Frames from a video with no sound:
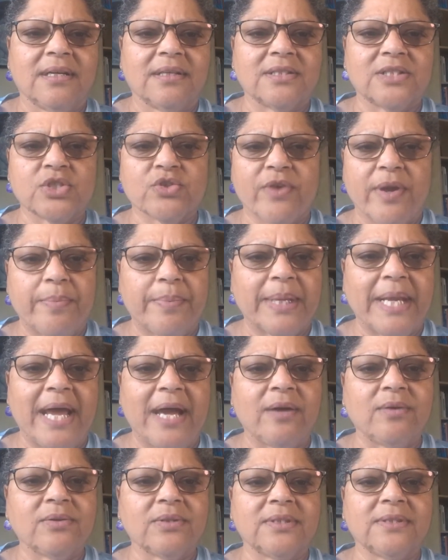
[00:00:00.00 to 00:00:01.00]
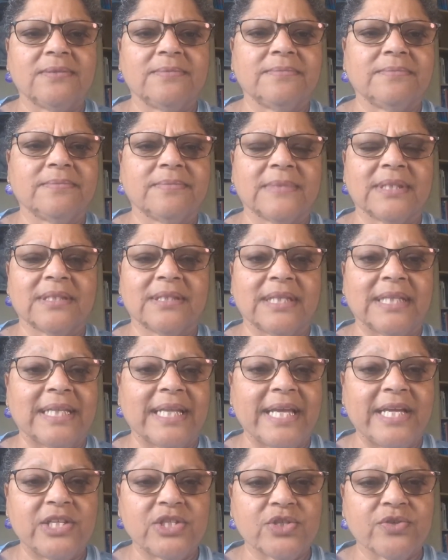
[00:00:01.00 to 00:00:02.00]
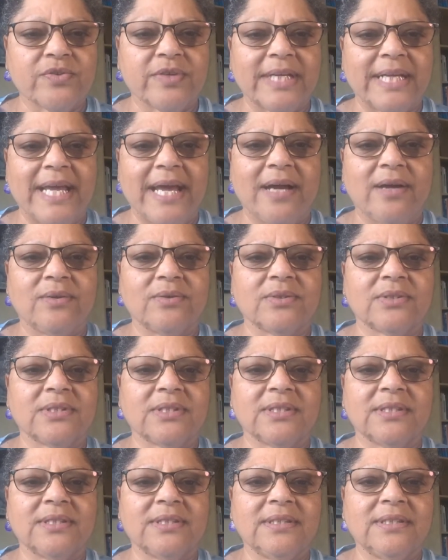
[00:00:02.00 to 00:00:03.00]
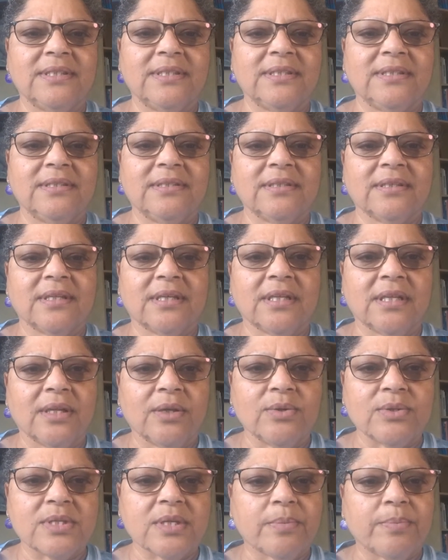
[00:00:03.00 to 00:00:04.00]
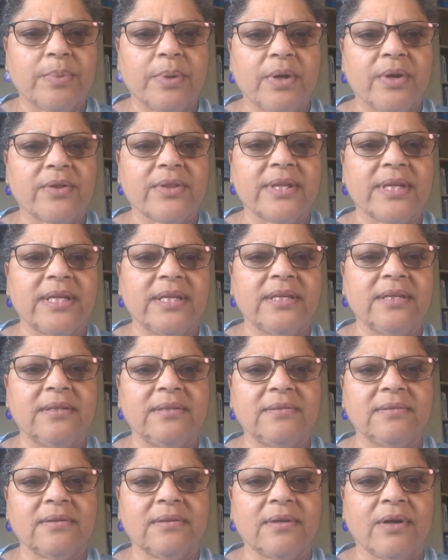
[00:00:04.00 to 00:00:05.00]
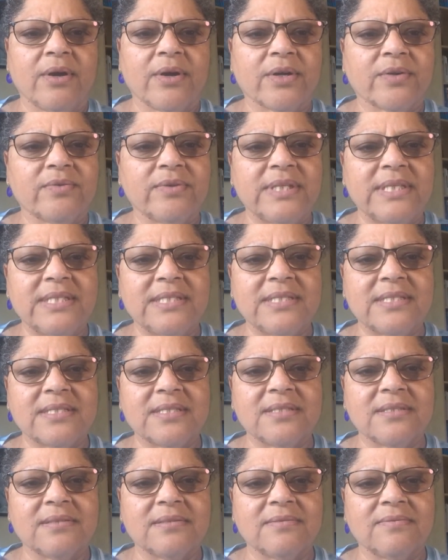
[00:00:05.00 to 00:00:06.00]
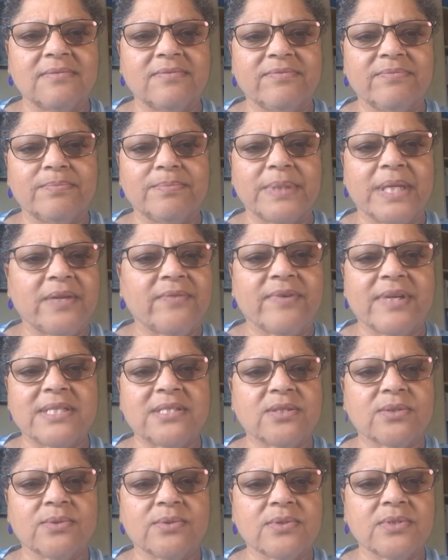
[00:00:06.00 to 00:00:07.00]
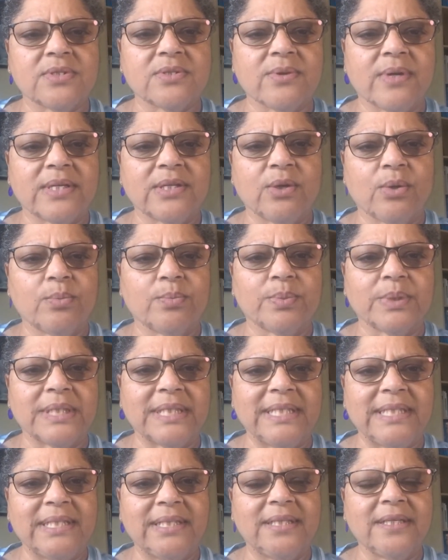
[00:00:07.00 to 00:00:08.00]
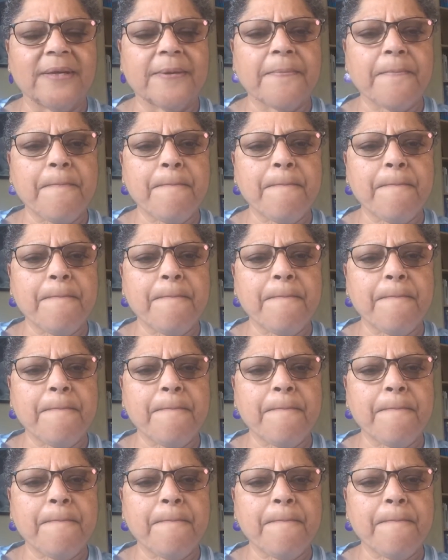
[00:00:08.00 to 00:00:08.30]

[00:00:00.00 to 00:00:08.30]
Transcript: scrape it out, laser it out, close up all the arteries and blood vessels so I don't bleed.